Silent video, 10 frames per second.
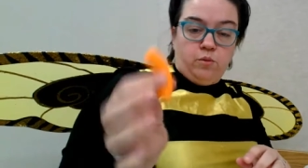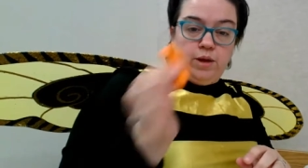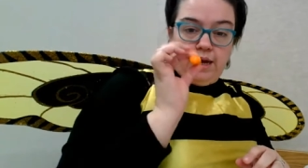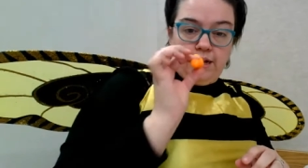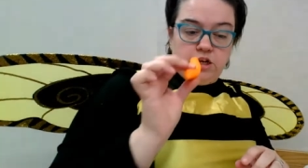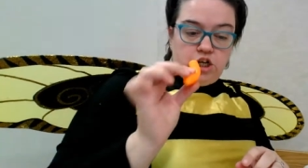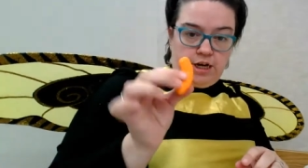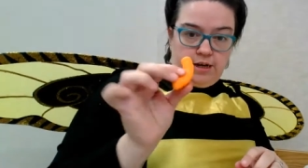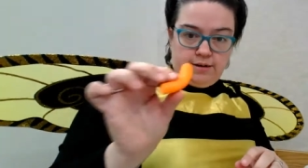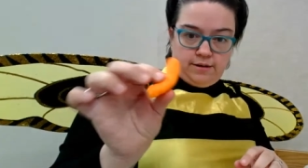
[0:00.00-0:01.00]
we eat the
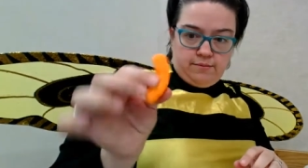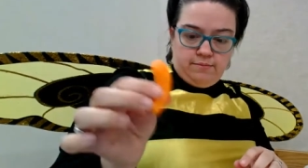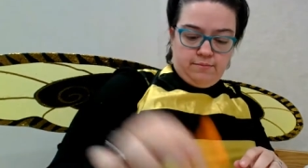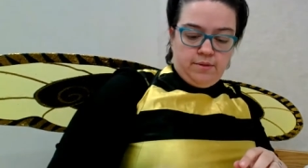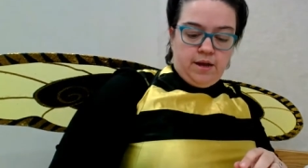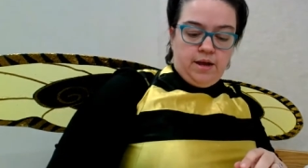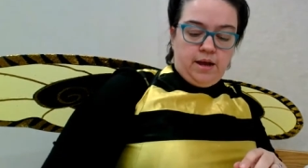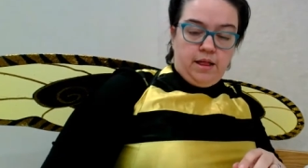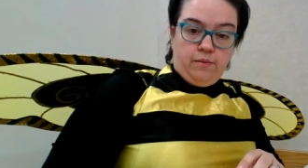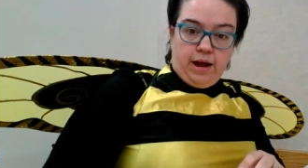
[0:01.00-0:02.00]
cheese,
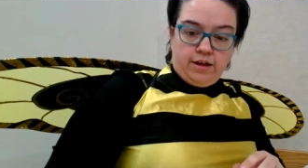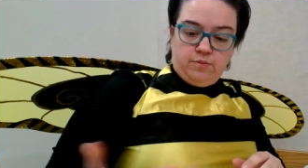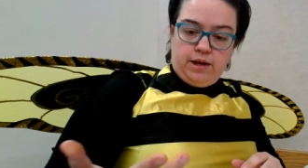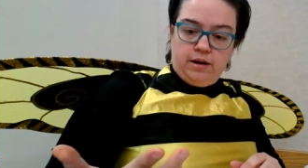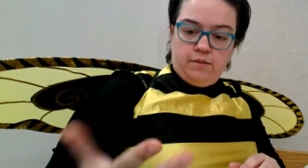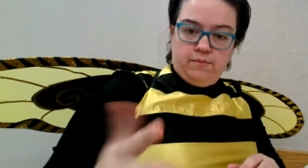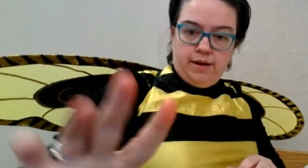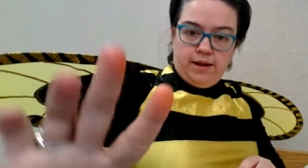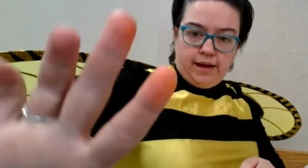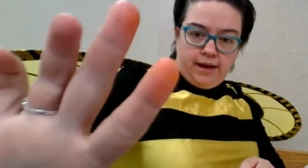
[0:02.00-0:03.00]
and then as we eat them,
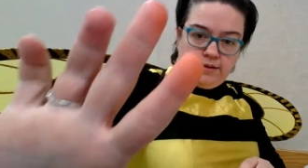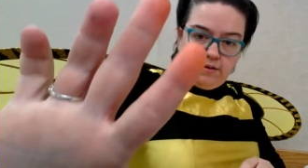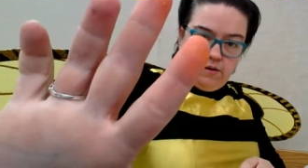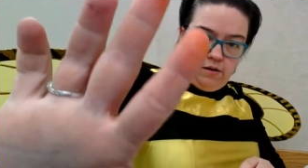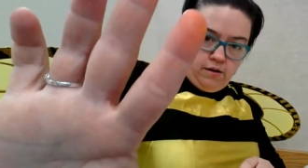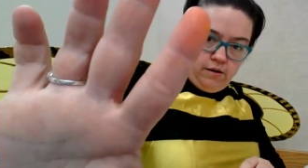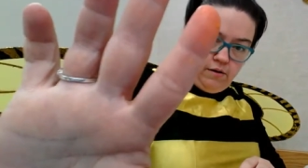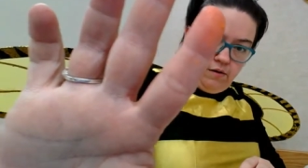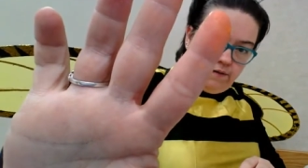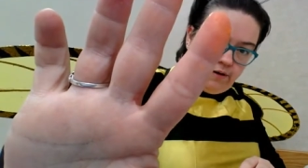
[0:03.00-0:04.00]
it gets all
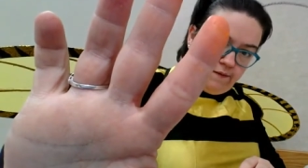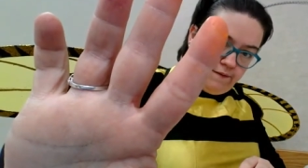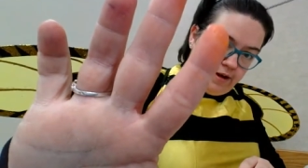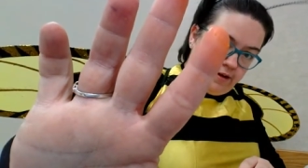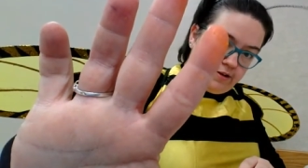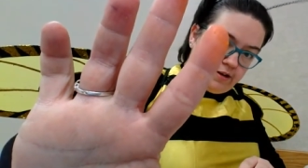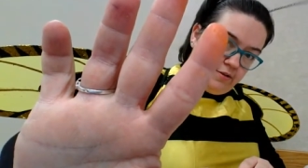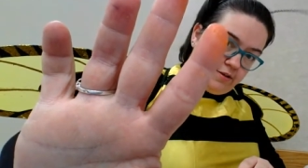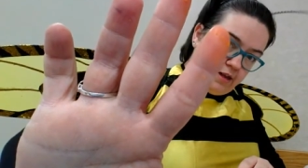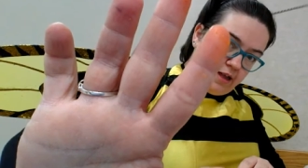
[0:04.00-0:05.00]
over our fingers. Can
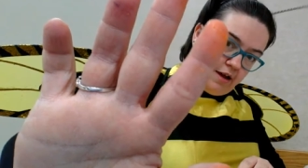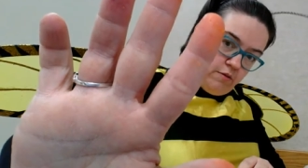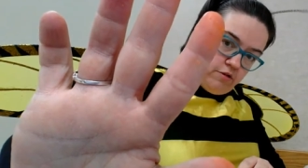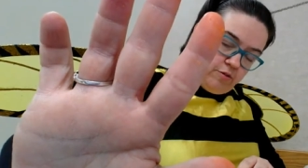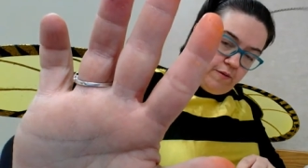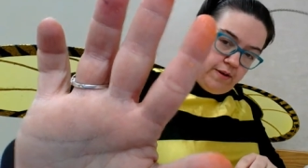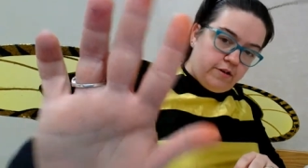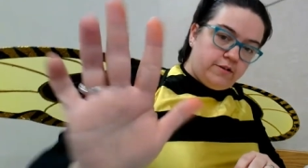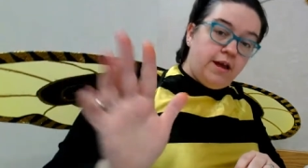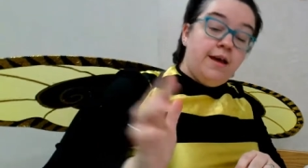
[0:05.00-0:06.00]
you see that orange on my
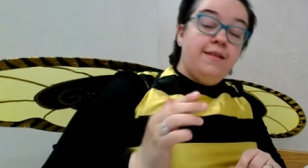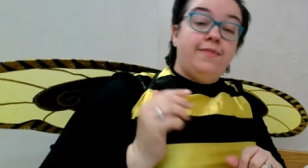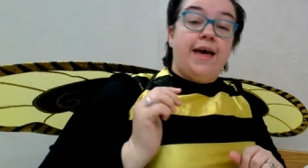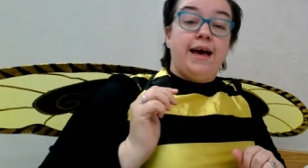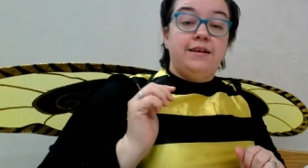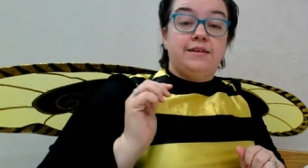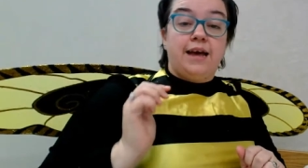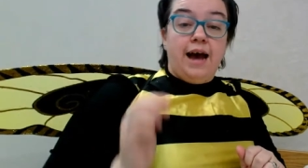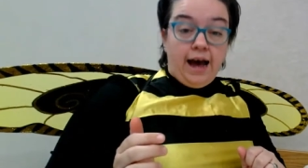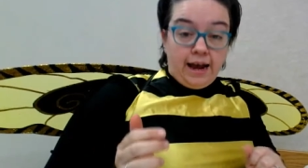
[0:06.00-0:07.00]
fingers? That is
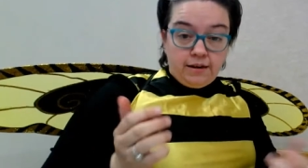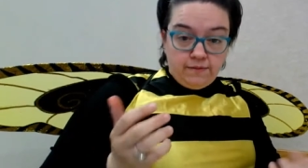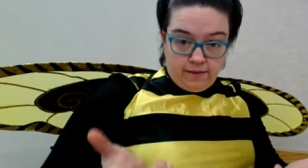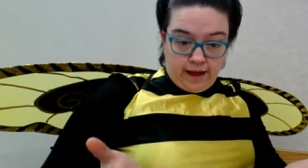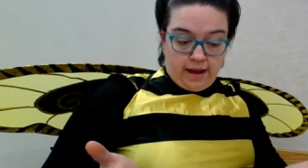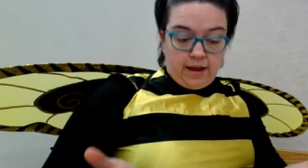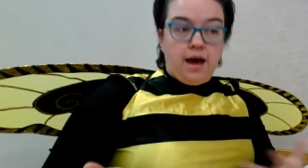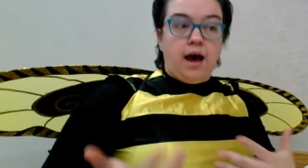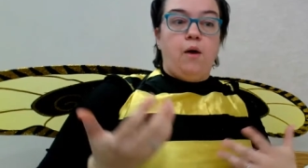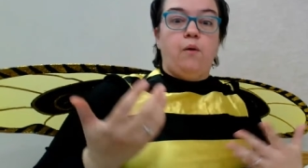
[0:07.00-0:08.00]
kind of like
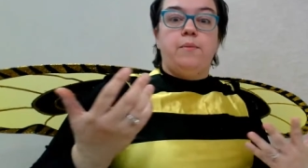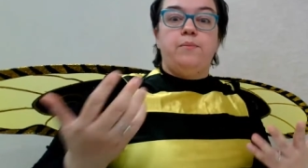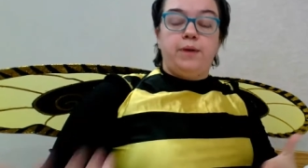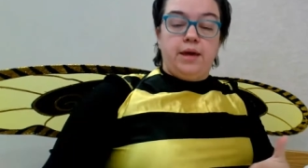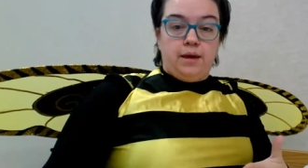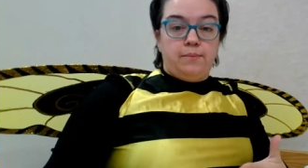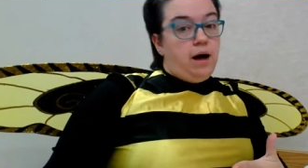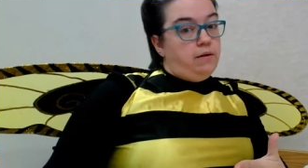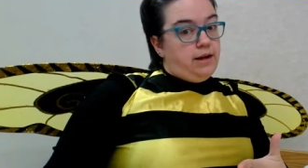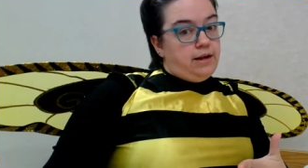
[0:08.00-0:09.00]
how a bee
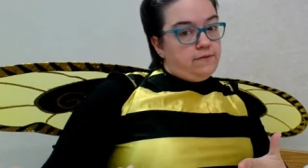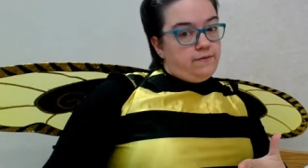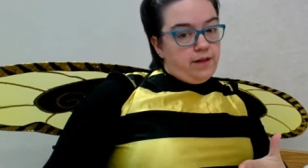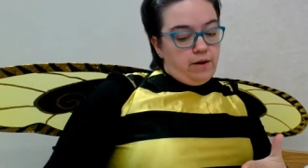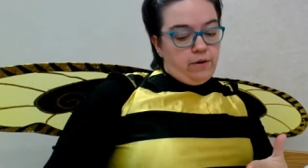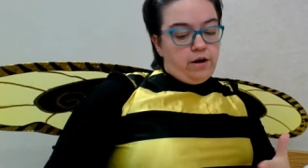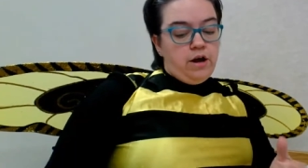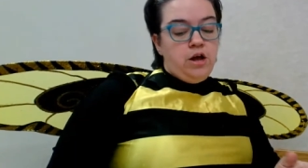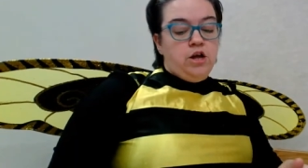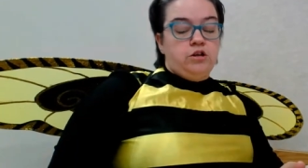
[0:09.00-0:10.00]
pollinates a flower.
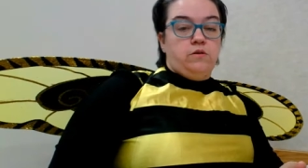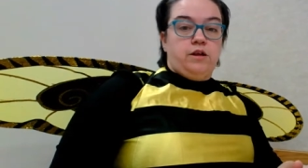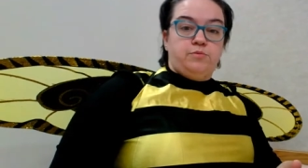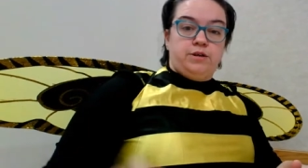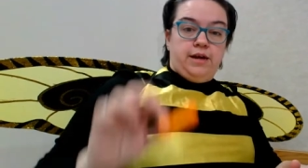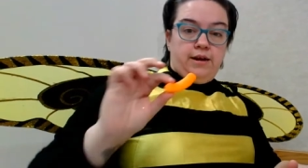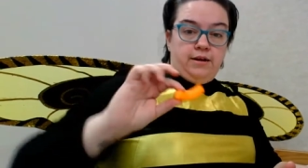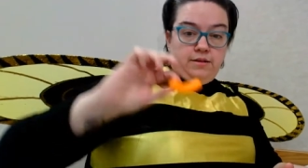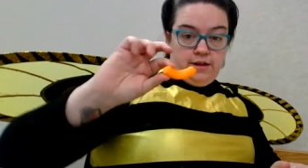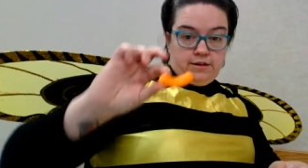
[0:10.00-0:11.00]
So let's
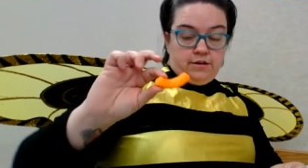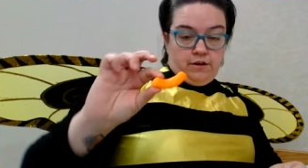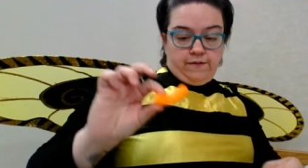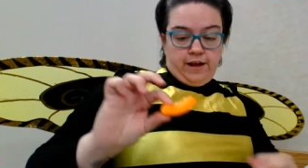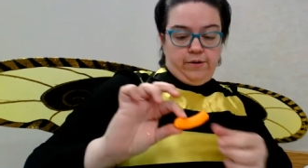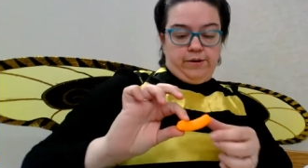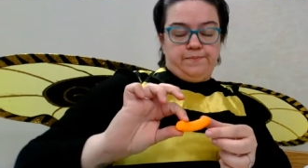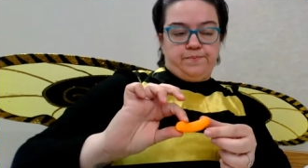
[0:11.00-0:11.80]
pretend this is our flower.